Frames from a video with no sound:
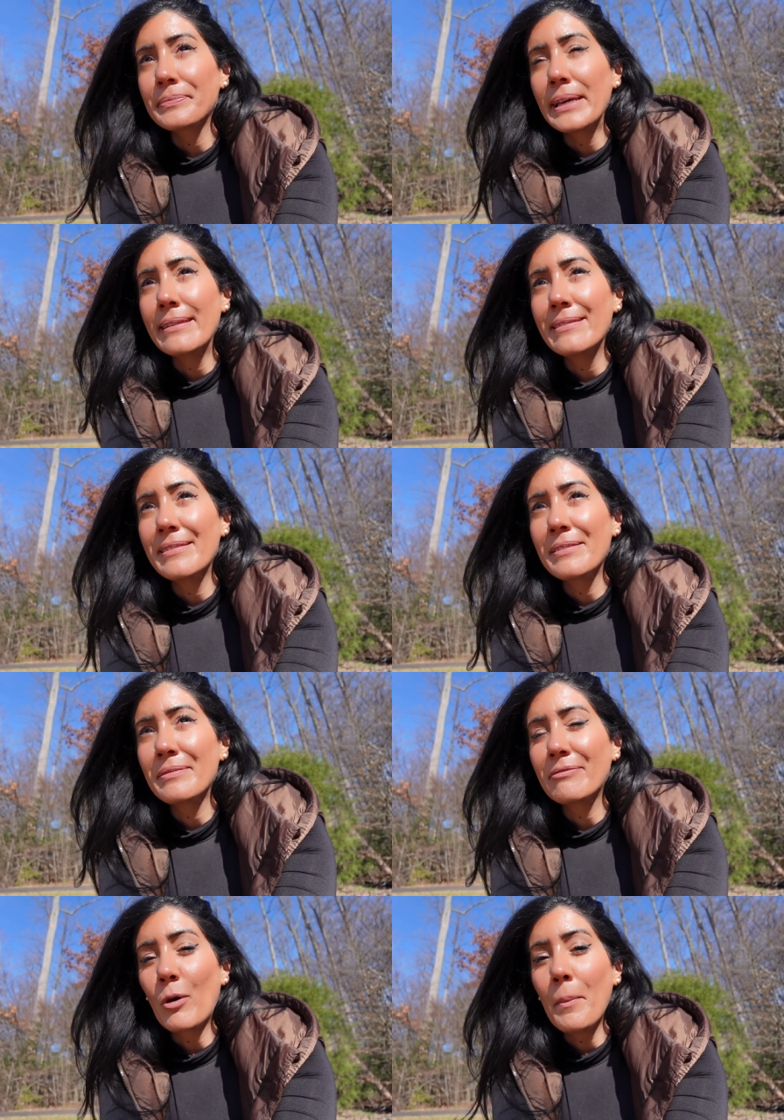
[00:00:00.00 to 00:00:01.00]

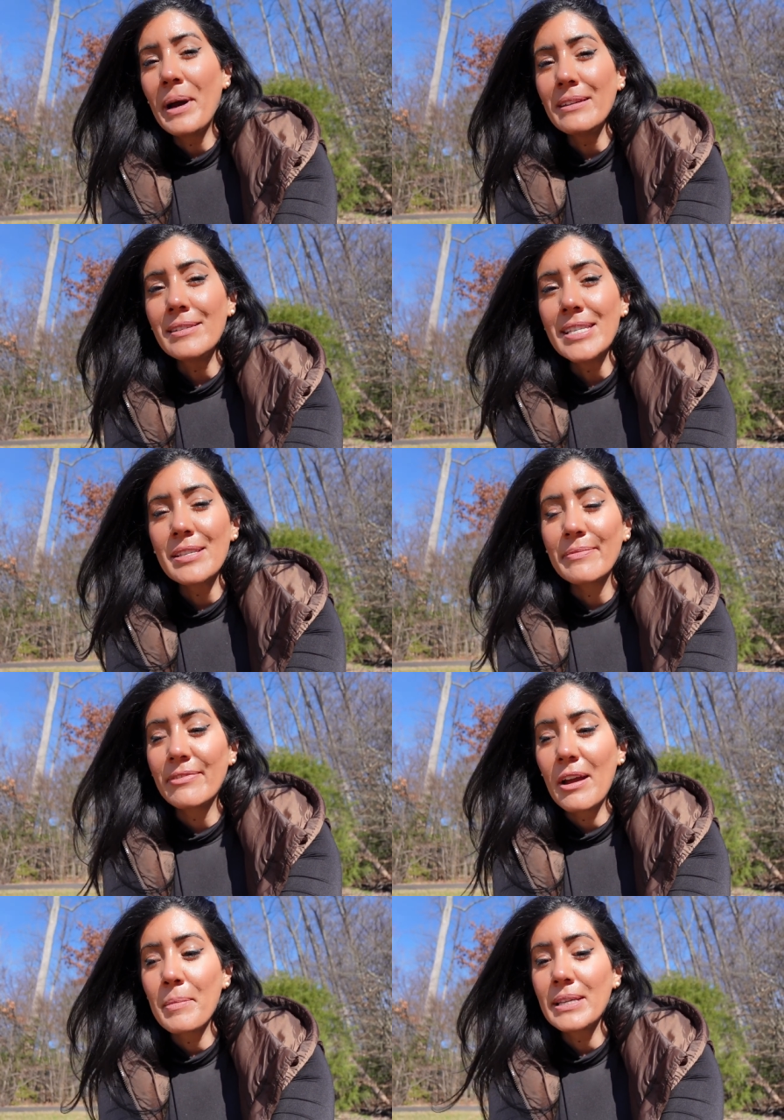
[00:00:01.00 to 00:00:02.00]
in 4 months,
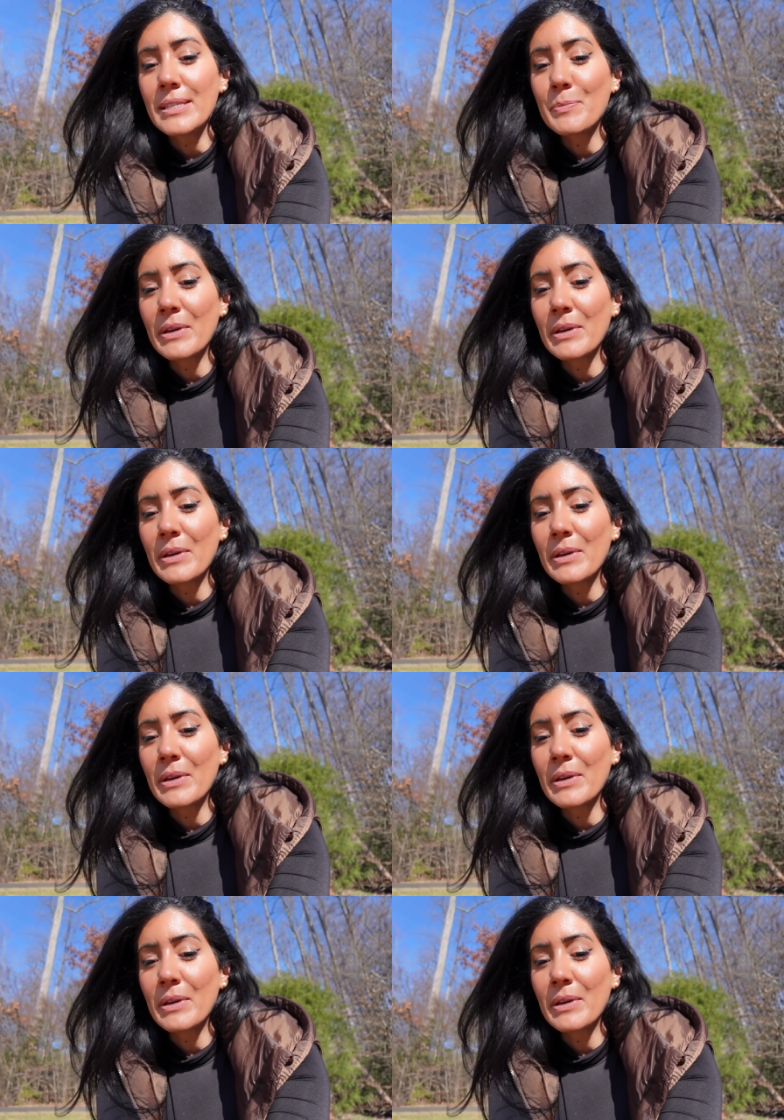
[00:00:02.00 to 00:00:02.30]
5 months,